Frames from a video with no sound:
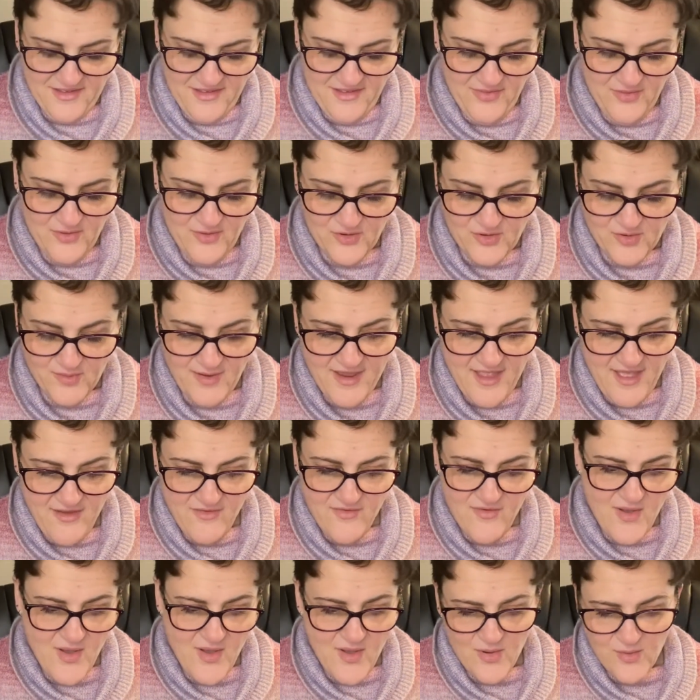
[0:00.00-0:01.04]
those are my
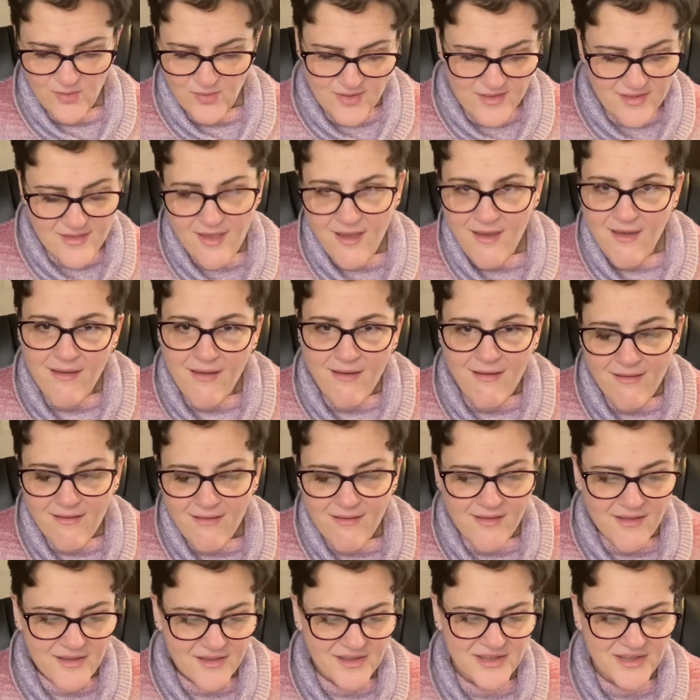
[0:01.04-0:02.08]
FOs. Yay!